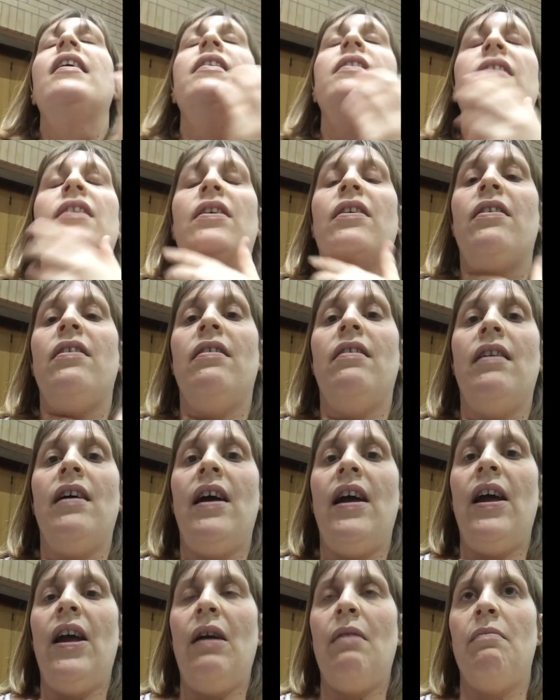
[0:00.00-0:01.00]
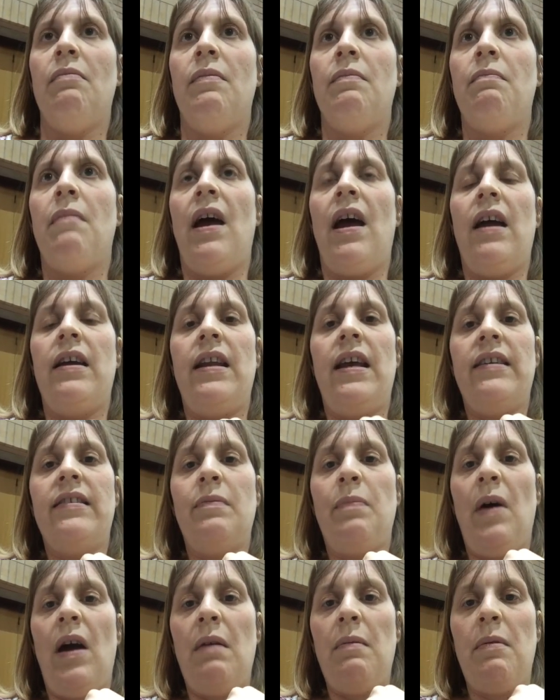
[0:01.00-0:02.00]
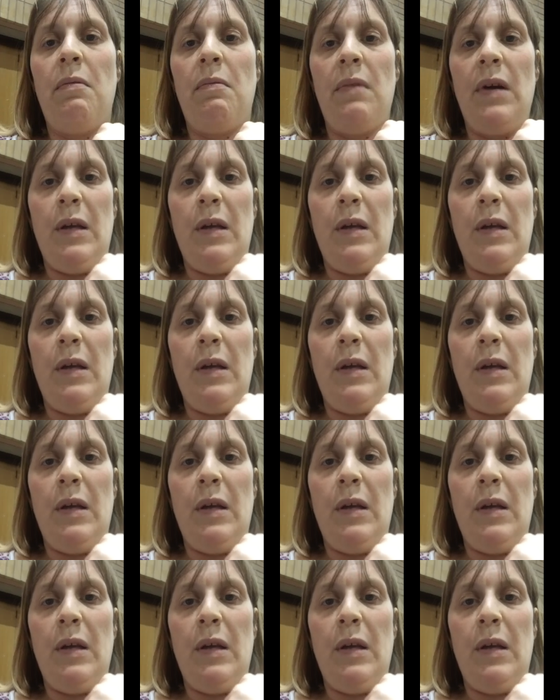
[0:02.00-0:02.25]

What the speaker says: So my next appointment